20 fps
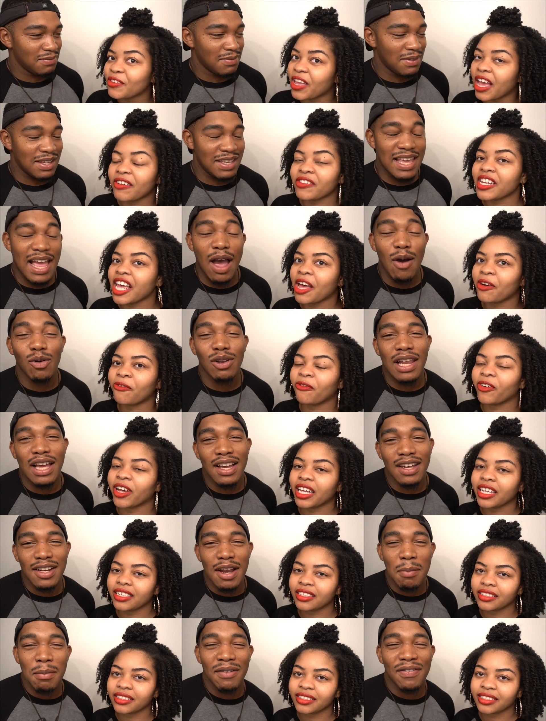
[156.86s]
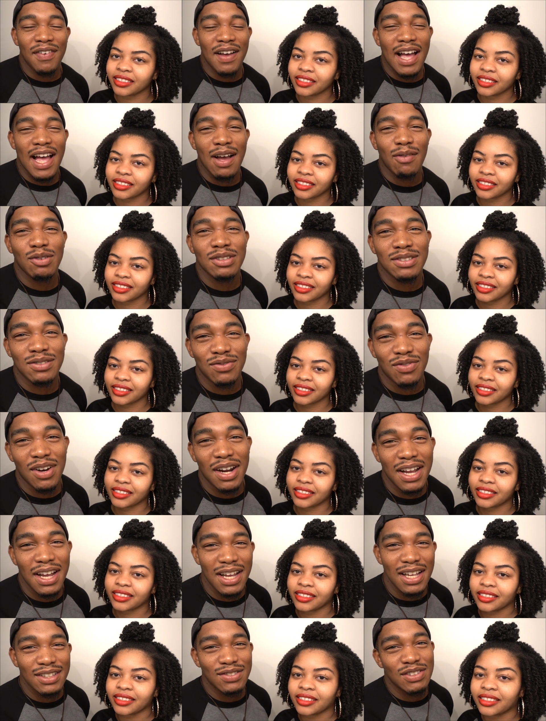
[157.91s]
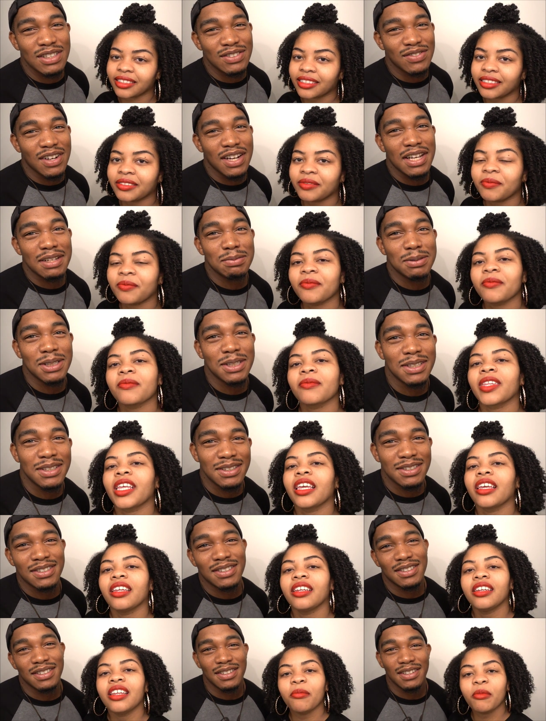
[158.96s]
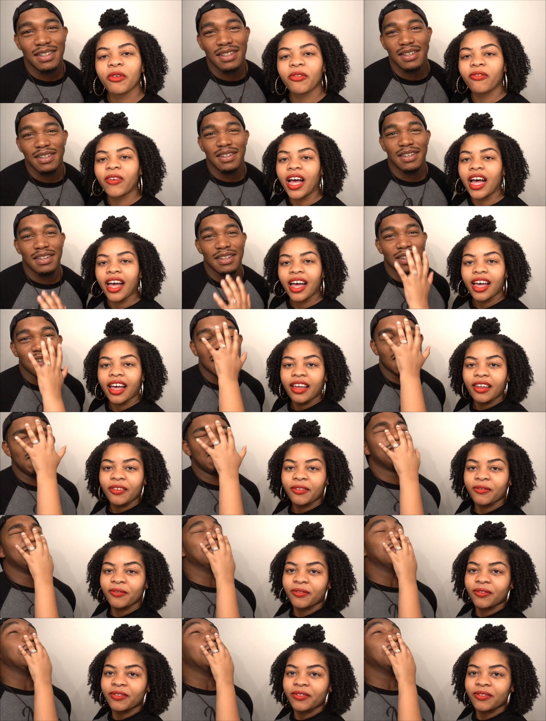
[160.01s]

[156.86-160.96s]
Speaker 1: yeah, I would like a number five with some fries, french fries, please.
Speaker 2: Number five.